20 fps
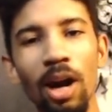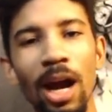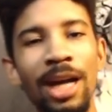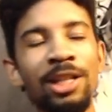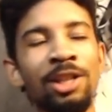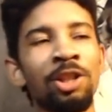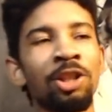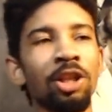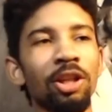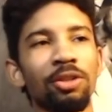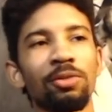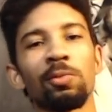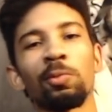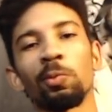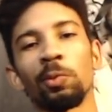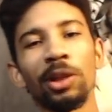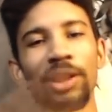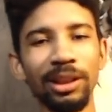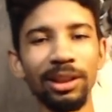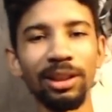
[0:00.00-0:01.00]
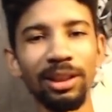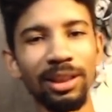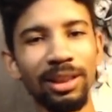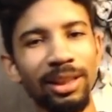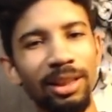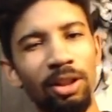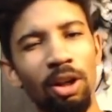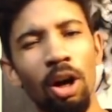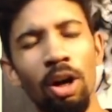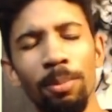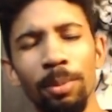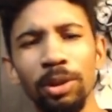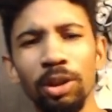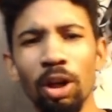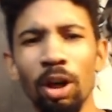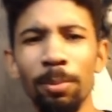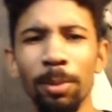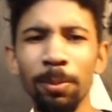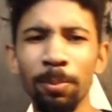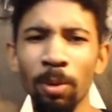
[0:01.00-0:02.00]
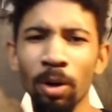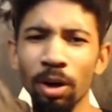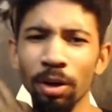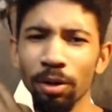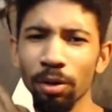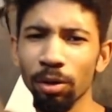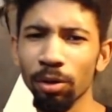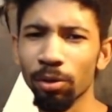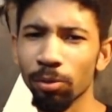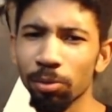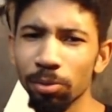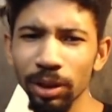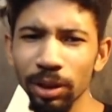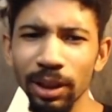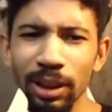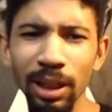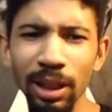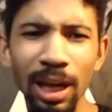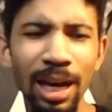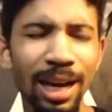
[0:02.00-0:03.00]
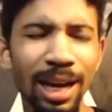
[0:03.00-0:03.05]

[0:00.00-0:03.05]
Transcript: I just recently did Karma's Army Part 3,